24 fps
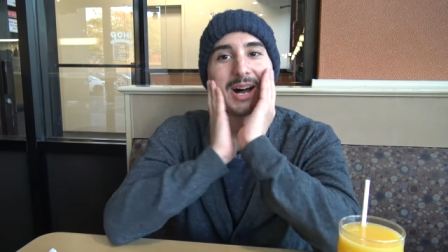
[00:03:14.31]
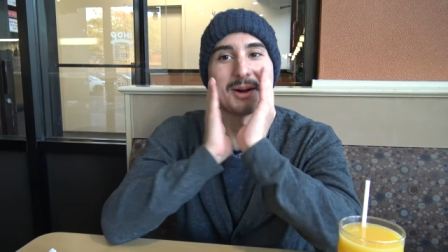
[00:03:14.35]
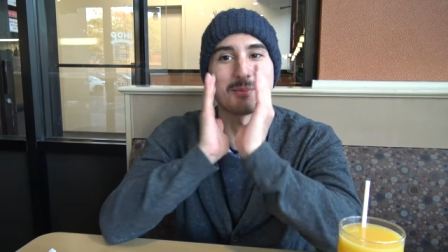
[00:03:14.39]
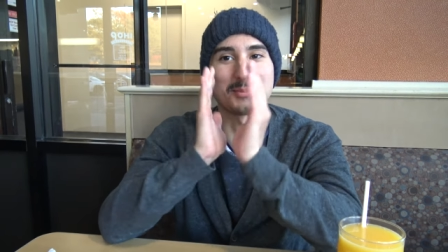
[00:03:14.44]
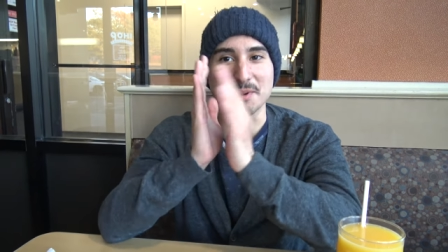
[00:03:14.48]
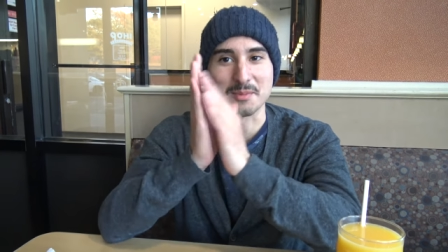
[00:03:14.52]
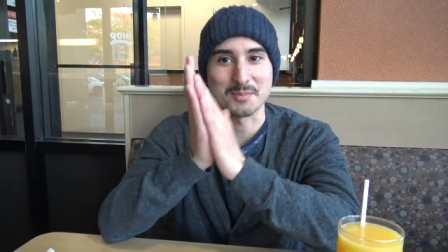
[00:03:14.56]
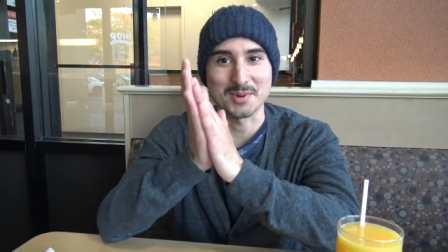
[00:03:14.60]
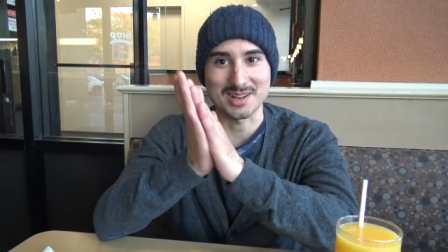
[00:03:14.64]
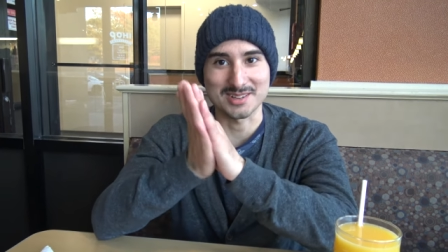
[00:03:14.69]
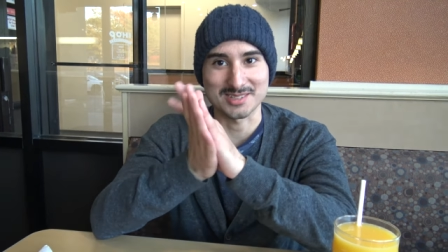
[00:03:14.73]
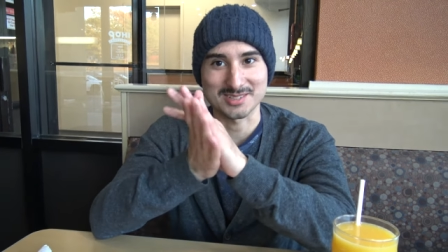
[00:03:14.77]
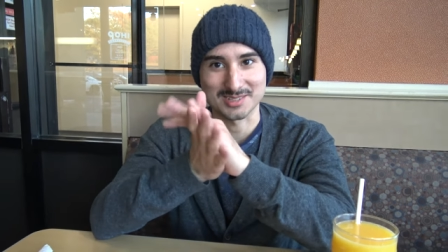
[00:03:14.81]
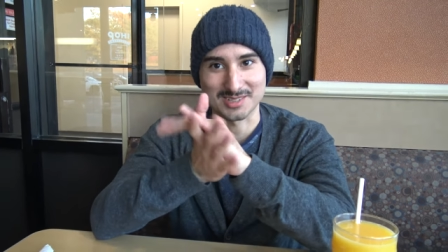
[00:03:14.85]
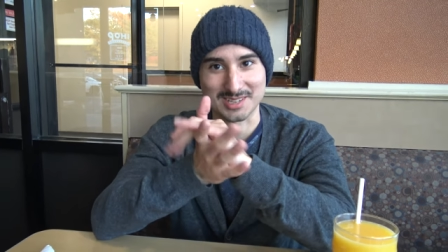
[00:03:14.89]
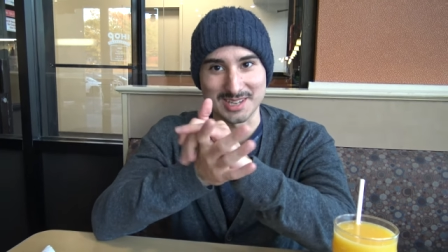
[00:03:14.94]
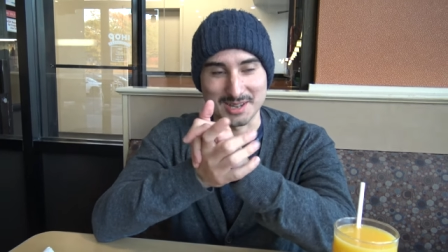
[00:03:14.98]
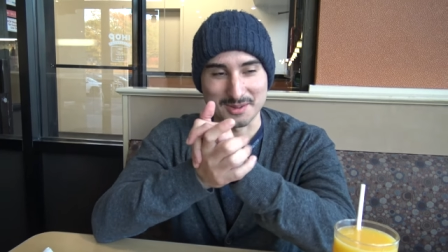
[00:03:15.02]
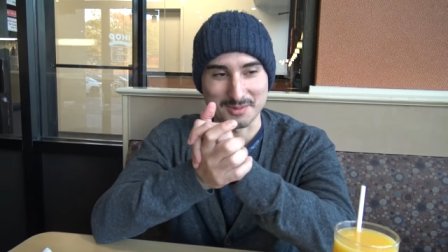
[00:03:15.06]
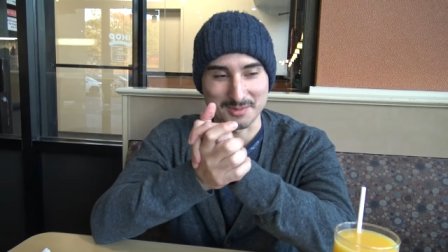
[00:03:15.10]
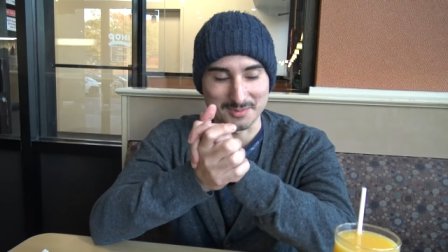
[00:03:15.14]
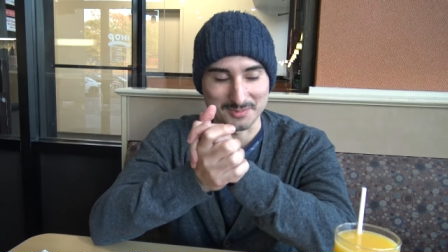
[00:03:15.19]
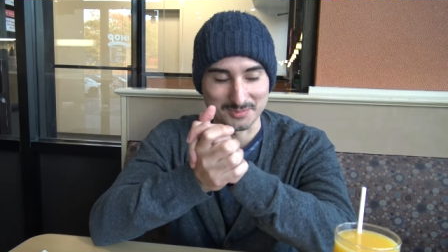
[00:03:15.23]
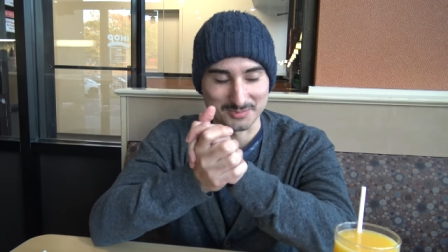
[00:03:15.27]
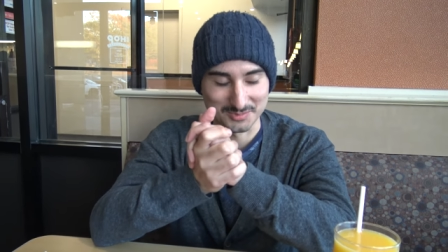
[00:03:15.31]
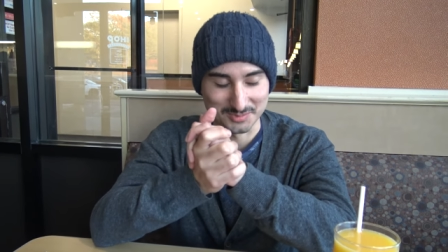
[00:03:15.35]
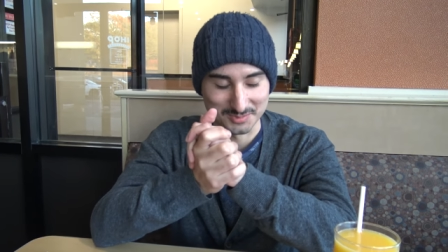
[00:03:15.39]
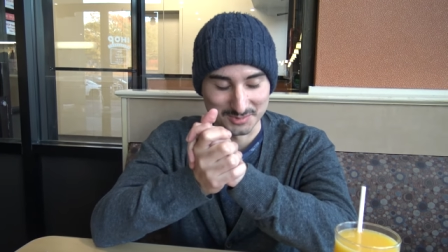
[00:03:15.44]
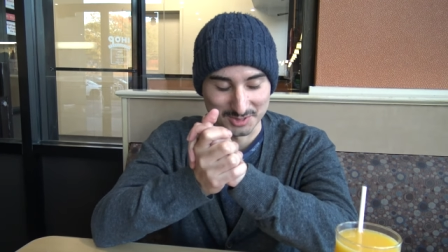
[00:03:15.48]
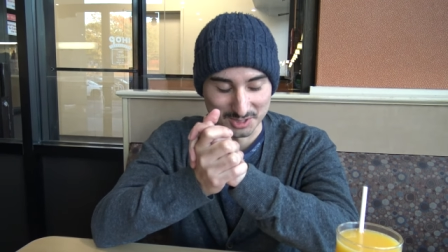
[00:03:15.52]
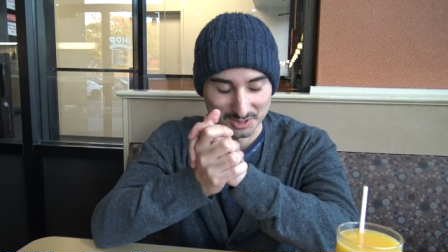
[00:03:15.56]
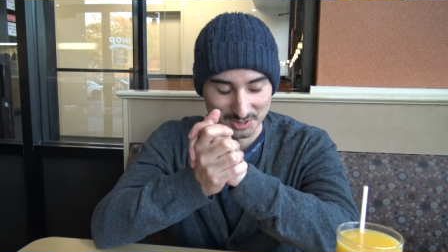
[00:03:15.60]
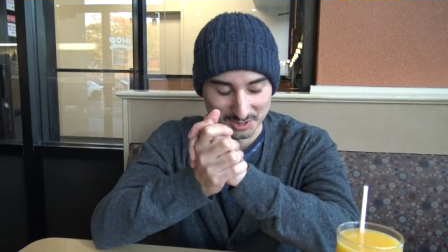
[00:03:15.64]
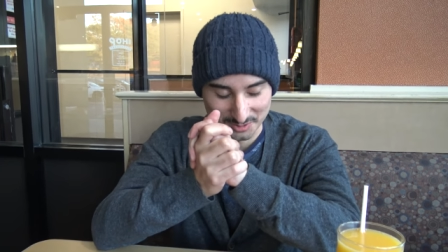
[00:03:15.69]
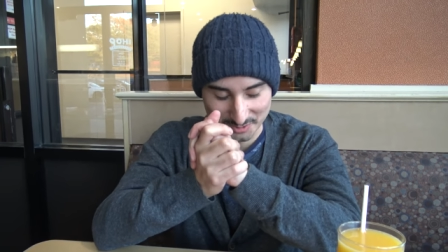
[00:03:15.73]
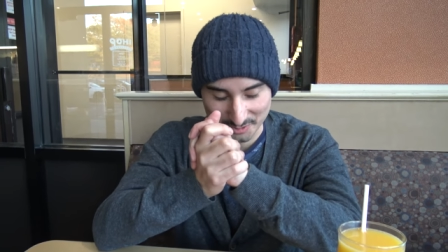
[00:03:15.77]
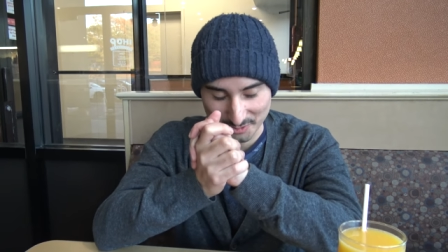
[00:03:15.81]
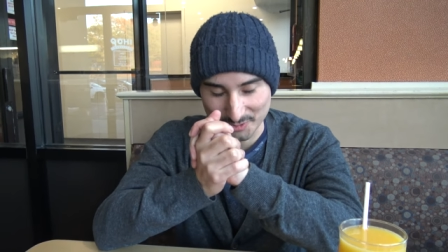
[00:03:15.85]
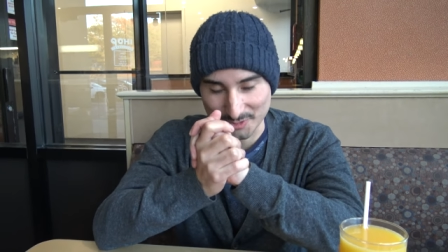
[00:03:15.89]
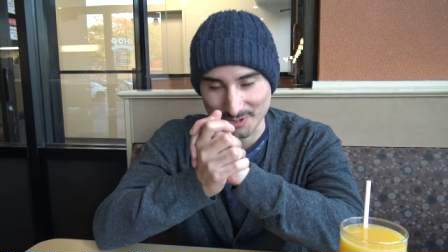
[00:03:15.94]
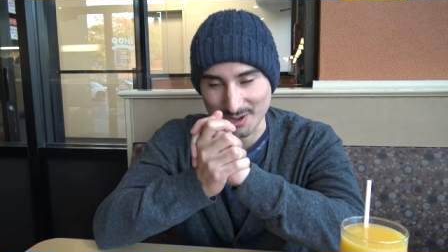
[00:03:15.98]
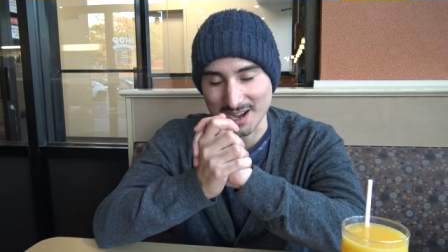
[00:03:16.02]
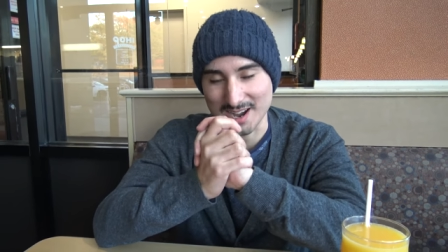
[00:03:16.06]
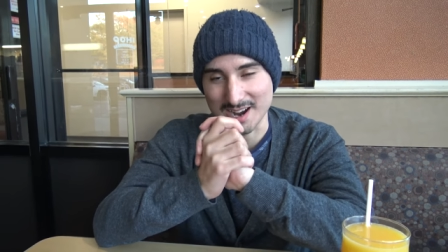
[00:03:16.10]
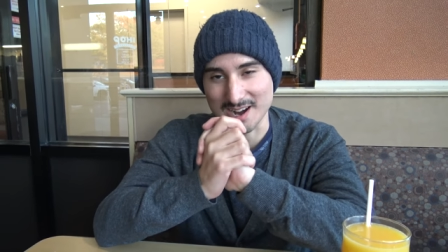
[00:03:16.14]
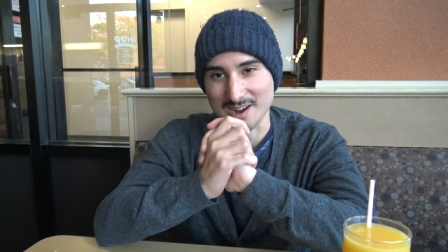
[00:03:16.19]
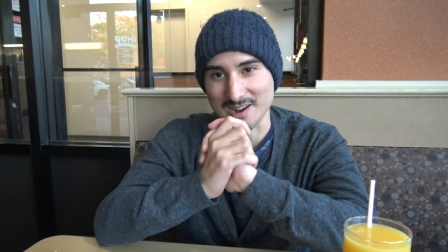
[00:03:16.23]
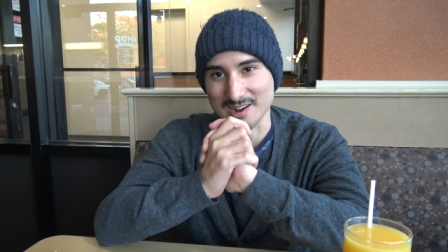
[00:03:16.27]
I'm about to get, you know,
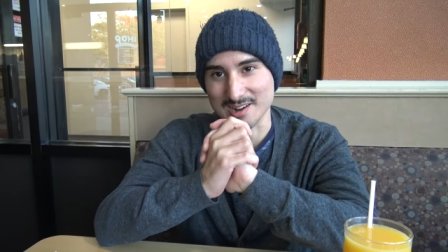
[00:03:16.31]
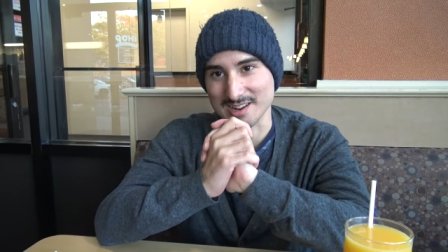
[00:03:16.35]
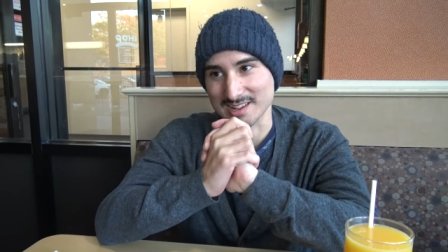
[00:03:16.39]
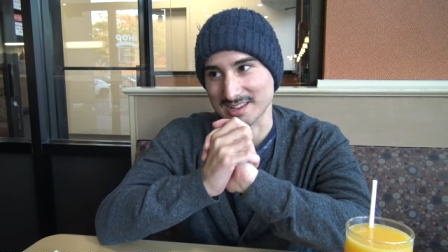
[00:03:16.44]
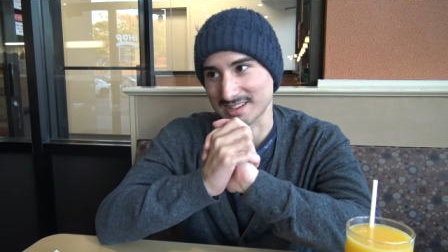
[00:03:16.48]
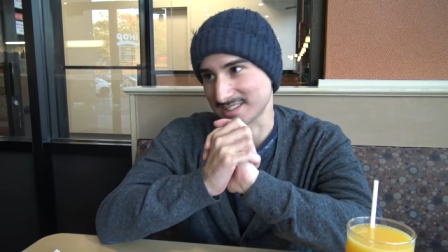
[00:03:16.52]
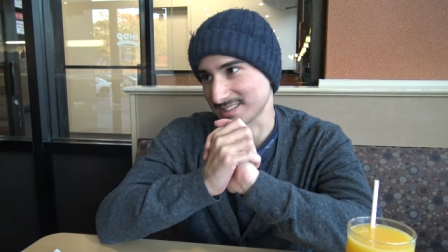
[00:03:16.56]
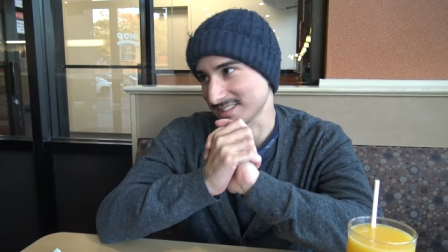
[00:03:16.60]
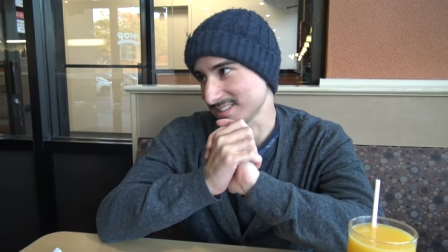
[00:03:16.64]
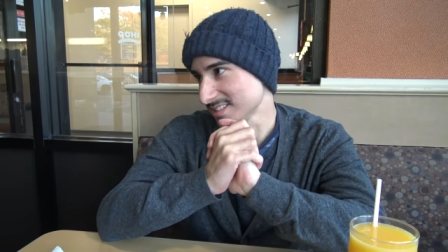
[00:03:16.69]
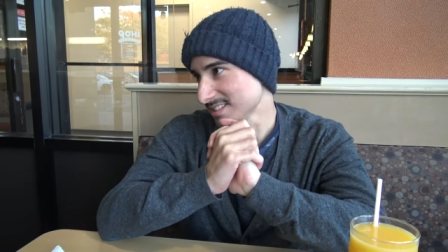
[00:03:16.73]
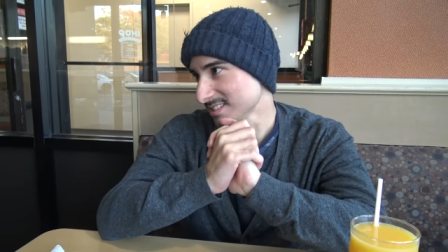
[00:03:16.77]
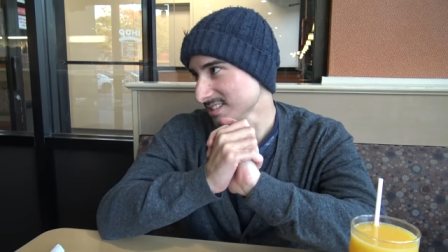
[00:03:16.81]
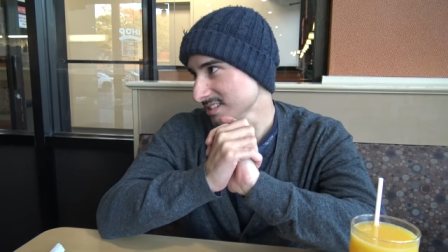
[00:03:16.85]
fired and